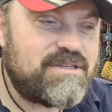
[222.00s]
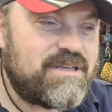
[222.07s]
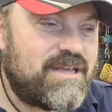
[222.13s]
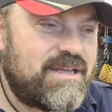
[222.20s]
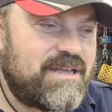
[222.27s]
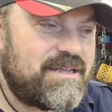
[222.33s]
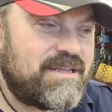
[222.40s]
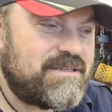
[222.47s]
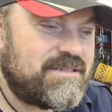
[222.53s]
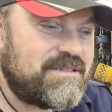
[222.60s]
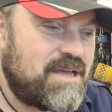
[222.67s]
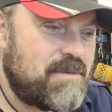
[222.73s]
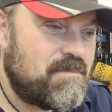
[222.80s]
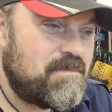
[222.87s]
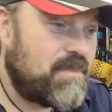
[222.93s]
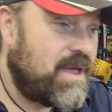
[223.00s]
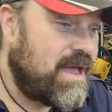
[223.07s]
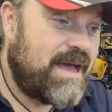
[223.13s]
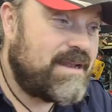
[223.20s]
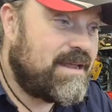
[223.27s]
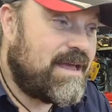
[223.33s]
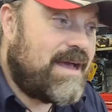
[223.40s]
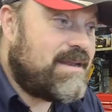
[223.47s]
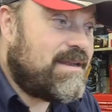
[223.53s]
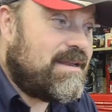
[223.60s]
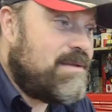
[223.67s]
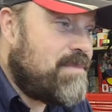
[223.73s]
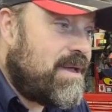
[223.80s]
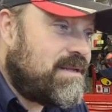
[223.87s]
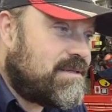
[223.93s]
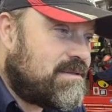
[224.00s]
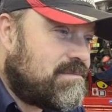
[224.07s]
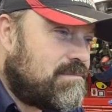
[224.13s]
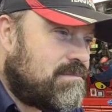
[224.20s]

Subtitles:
and had an immense.